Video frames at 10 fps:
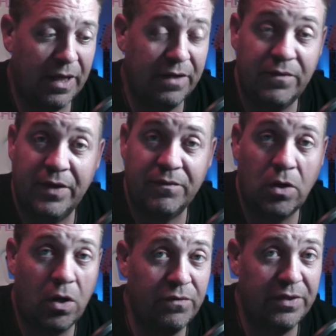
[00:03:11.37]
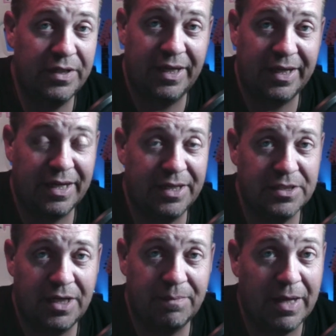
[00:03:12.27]
didn't even have coffee today,
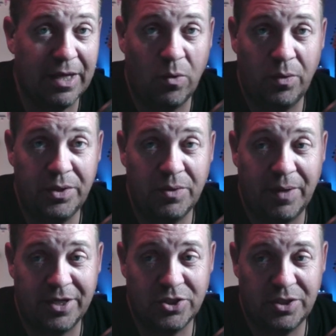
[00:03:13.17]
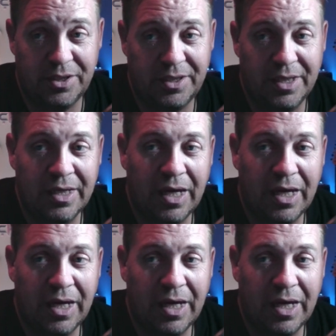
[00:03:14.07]
guys, and I'm not going to actually.